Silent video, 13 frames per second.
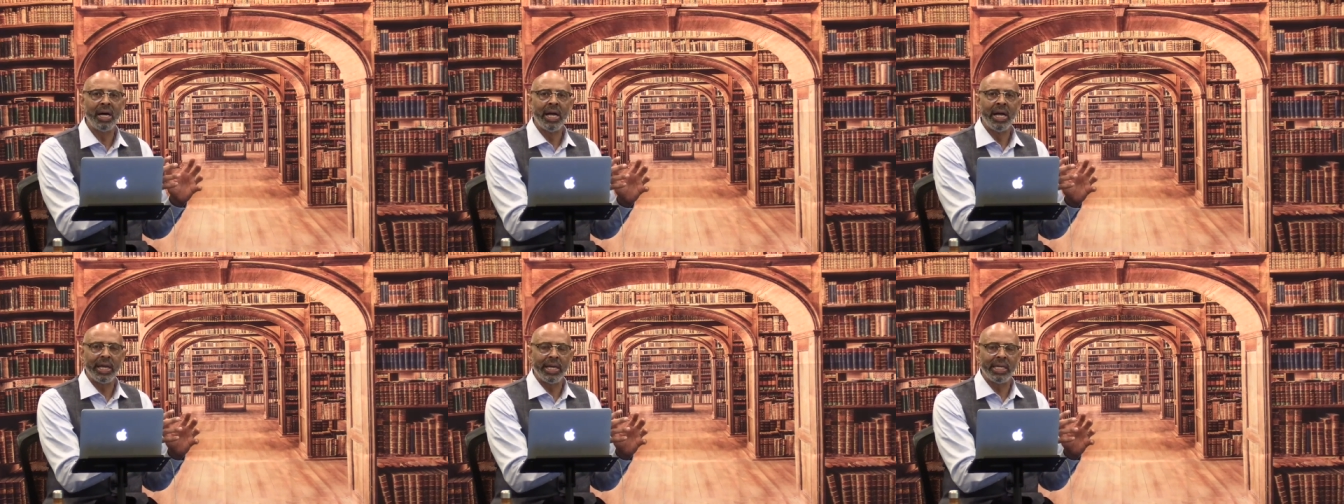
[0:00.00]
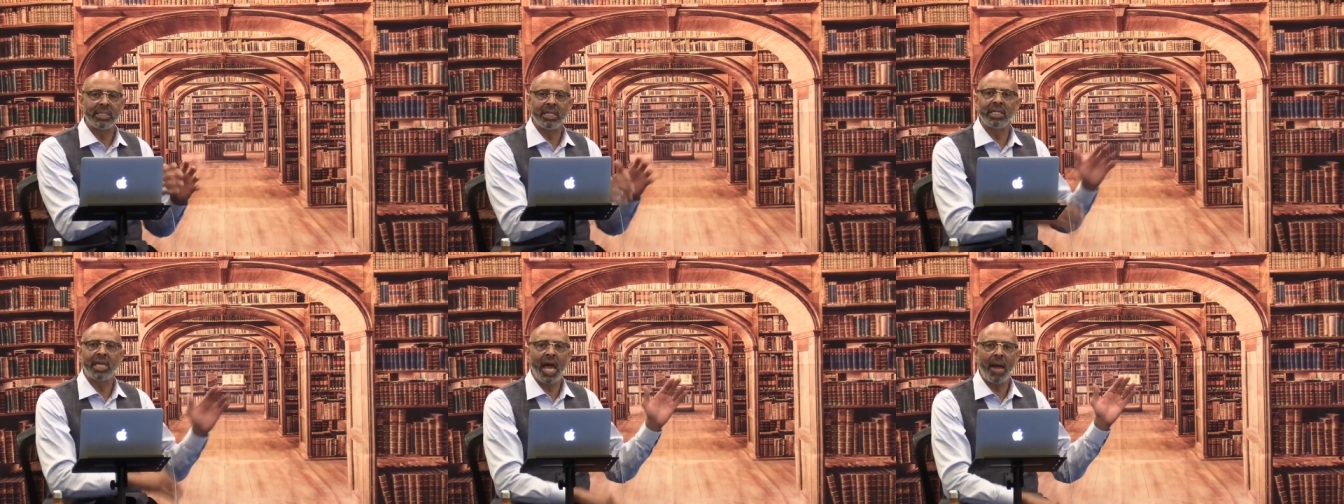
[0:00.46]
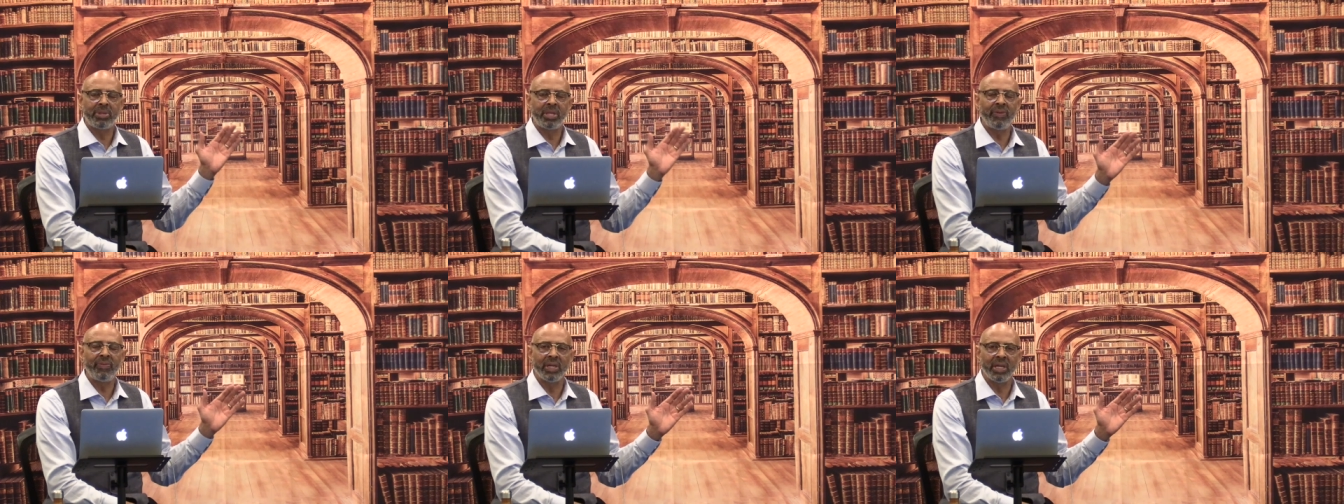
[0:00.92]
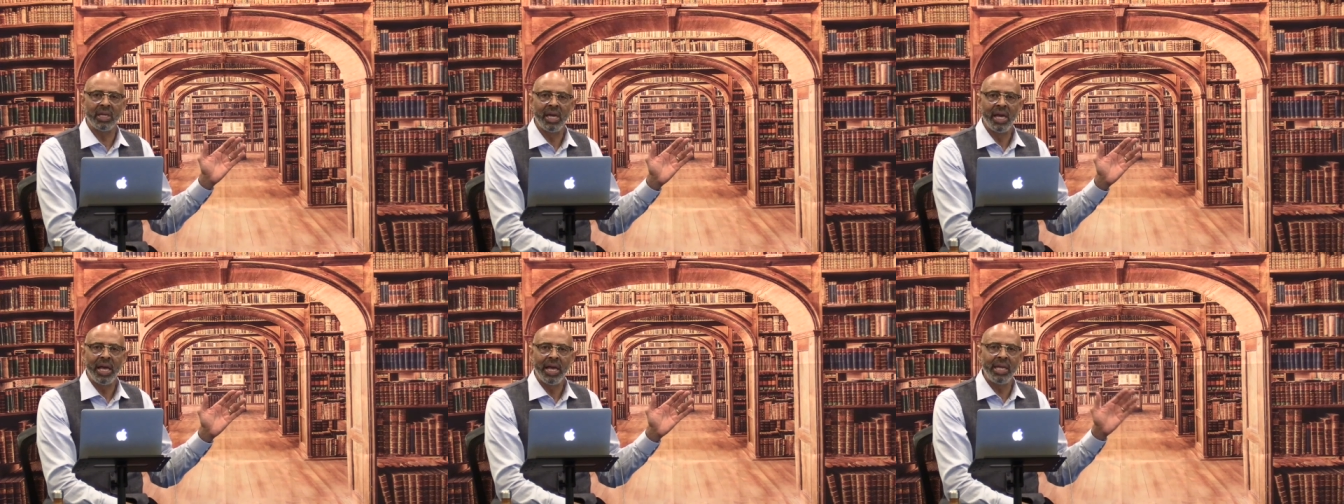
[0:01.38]
is in captivity
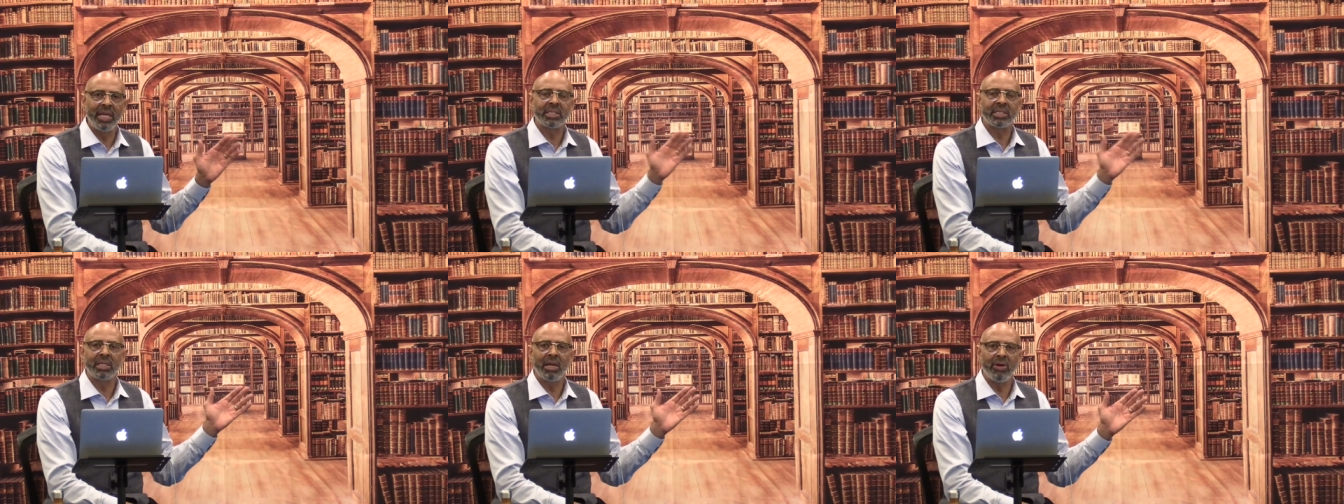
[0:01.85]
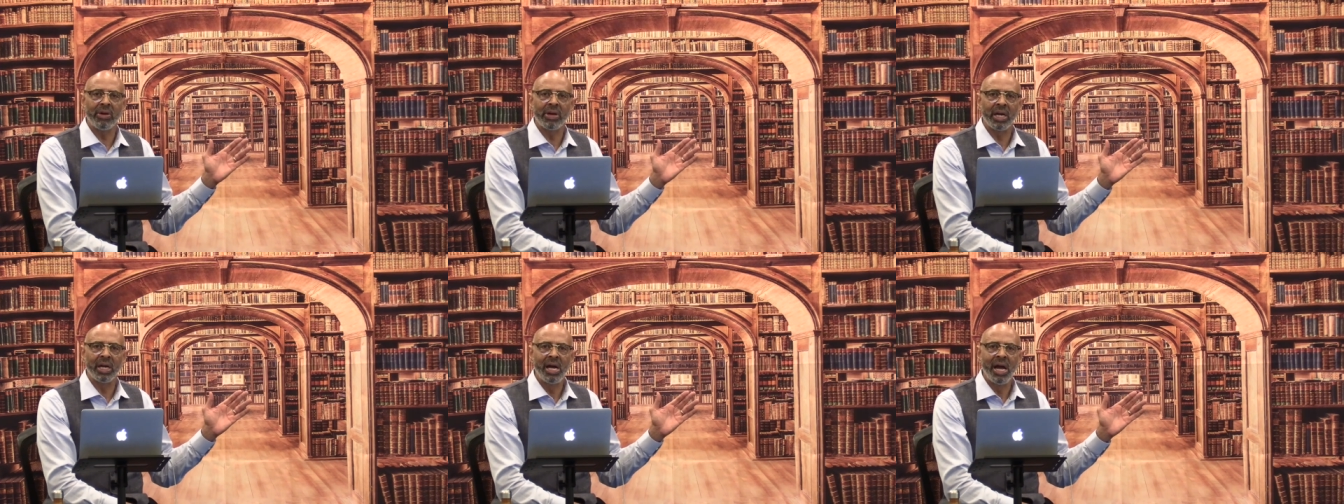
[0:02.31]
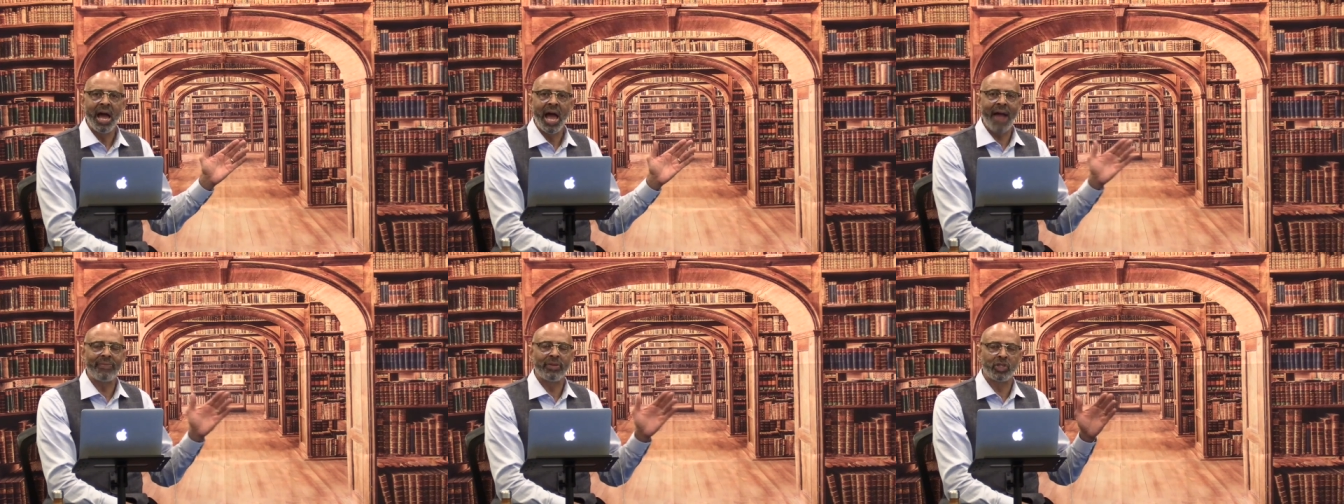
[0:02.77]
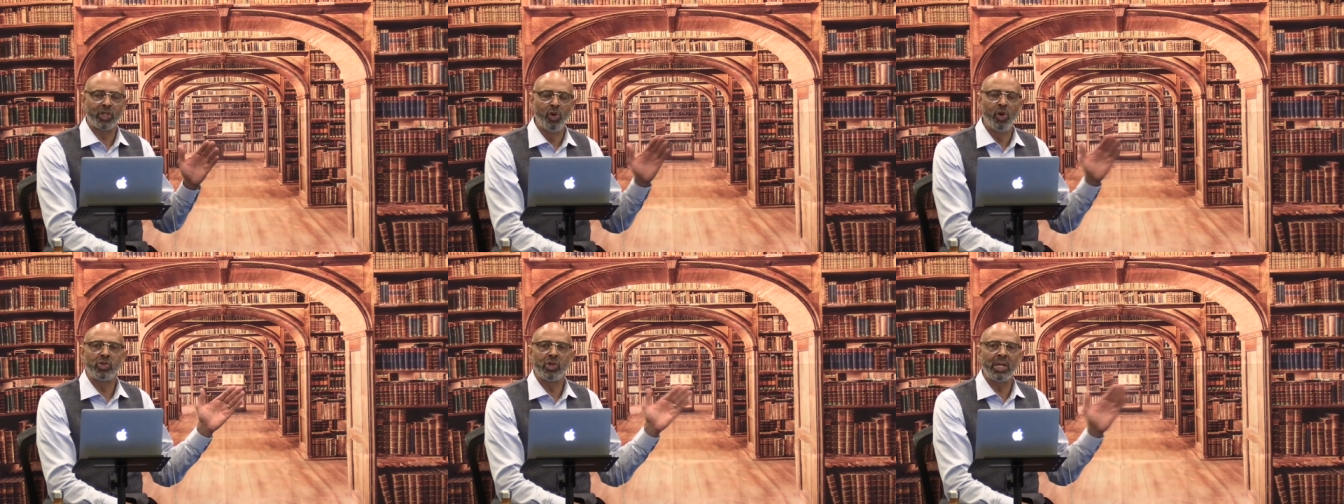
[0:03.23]
in Assyria after
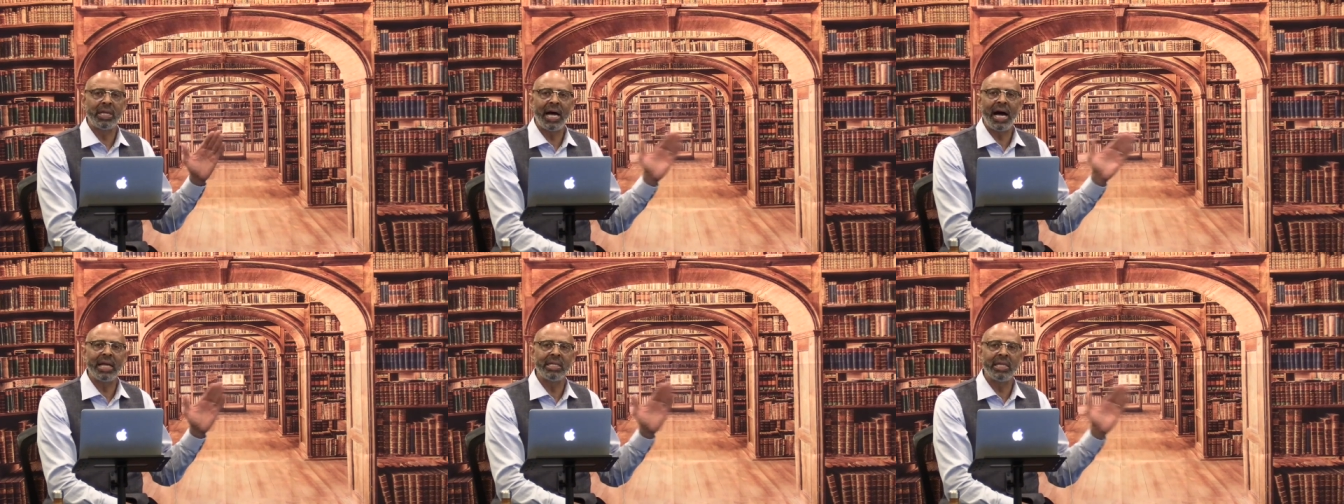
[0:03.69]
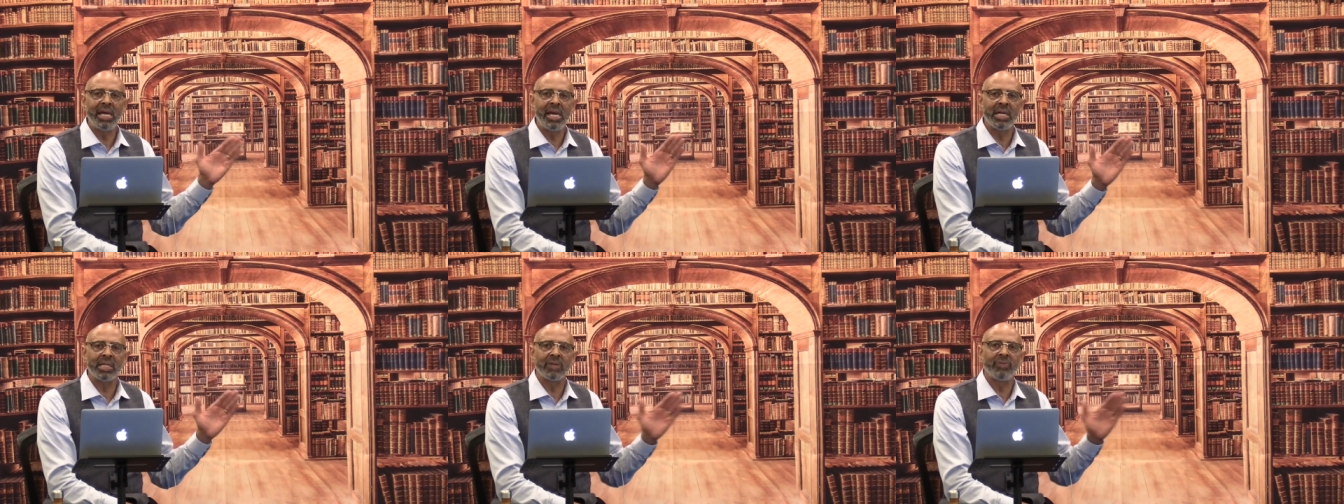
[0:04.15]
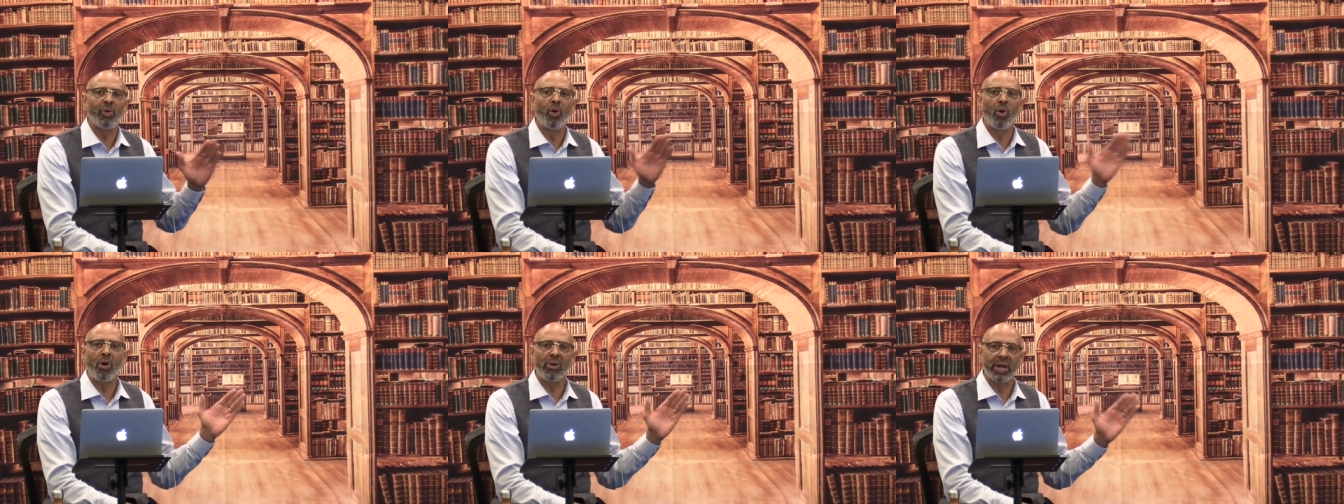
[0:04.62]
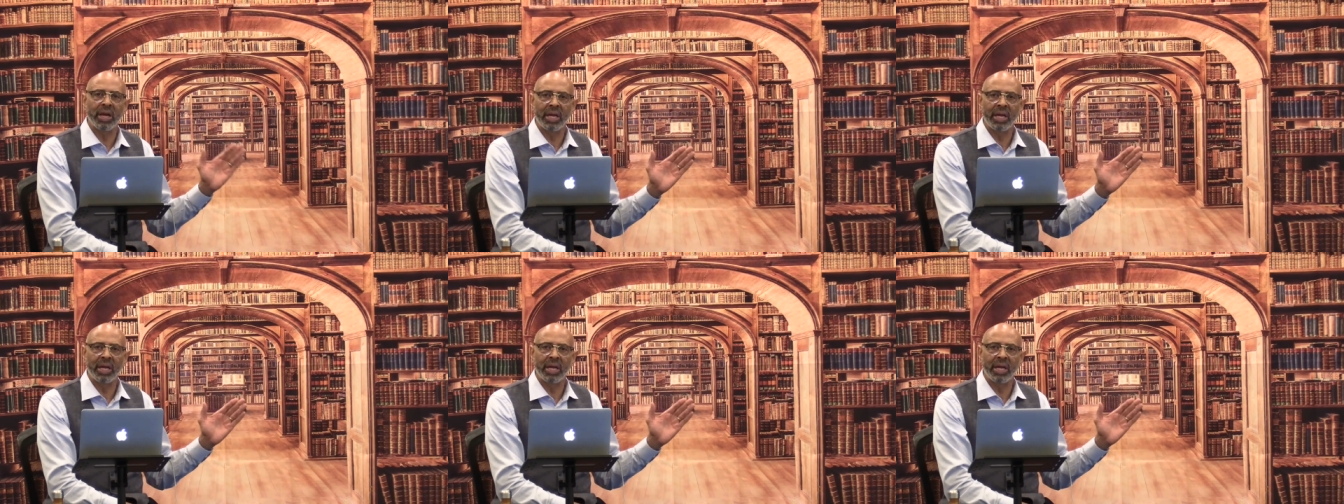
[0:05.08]
209 years of whoring